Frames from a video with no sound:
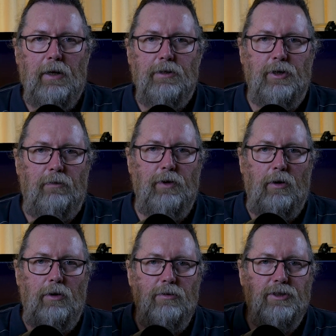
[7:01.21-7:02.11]
So if
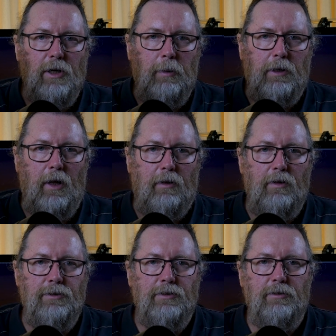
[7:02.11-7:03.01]
use something like
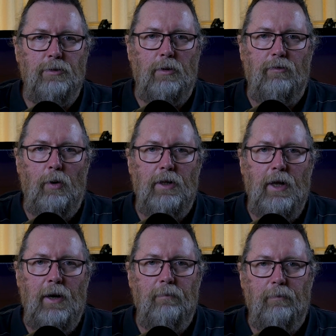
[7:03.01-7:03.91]
this to avoid
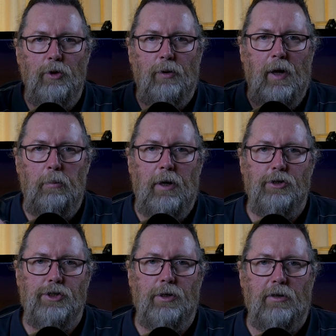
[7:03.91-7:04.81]
that, you'll get
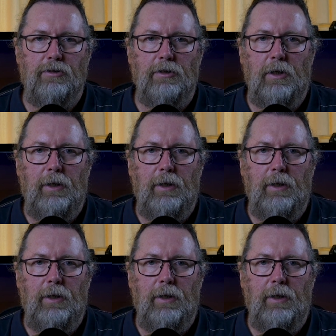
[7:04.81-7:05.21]
better shots.